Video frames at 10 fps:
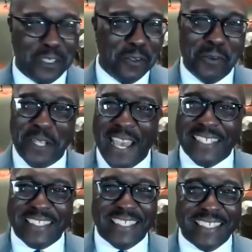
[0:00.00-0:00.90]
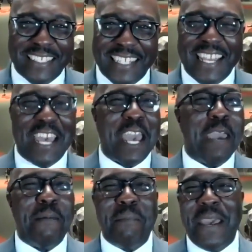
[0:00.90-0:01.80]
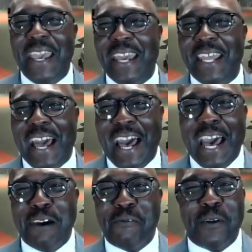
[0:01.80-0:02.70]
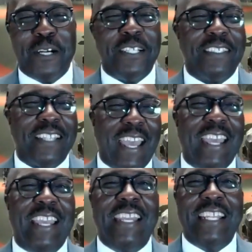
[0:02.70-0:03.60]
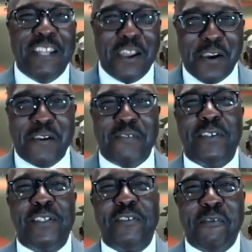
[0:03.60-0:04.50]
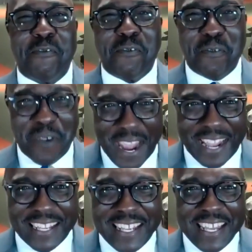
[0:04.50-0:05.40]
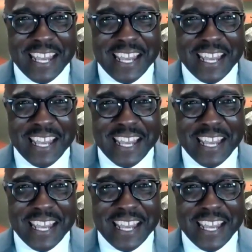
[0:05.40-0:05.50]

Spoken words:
You guessed it. And man, I was a nervous wreck.